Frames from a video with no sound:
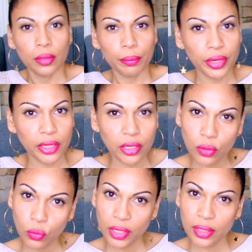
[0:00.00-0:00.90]
But you know
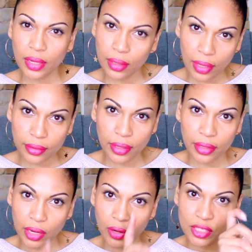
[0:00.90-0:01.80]
what? I like the
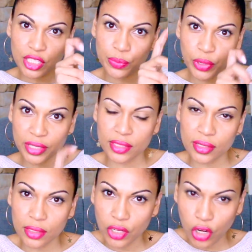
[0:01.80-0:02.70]
idea of a
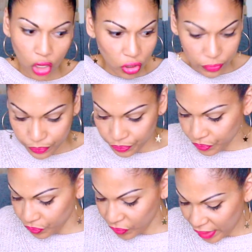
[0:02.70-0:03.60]
spritz, you know?
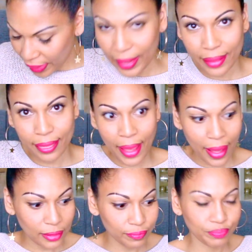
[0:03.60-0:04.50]
Like
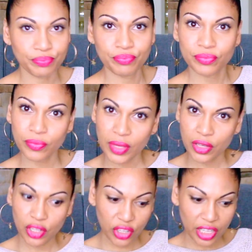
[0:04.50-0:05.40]
that.
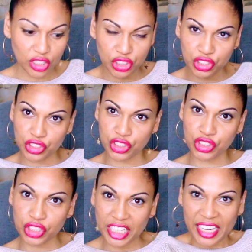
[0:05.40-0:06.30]
You can
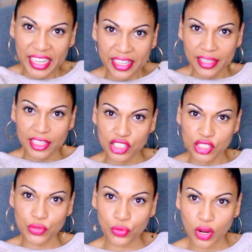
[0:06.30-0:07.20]
and then
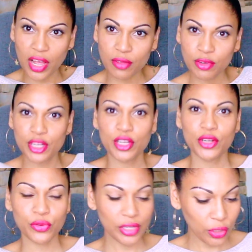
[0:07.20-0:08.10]
just rub
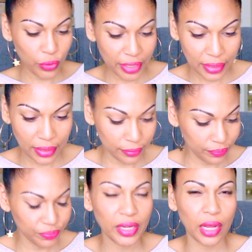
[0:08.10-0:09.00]
really quickly.
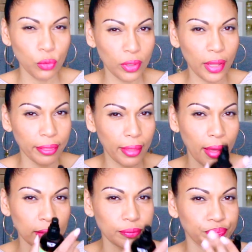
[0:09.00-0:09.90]
I would like
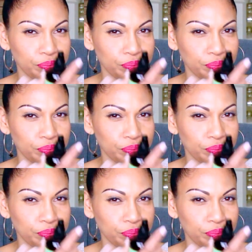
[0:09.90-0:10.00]
that.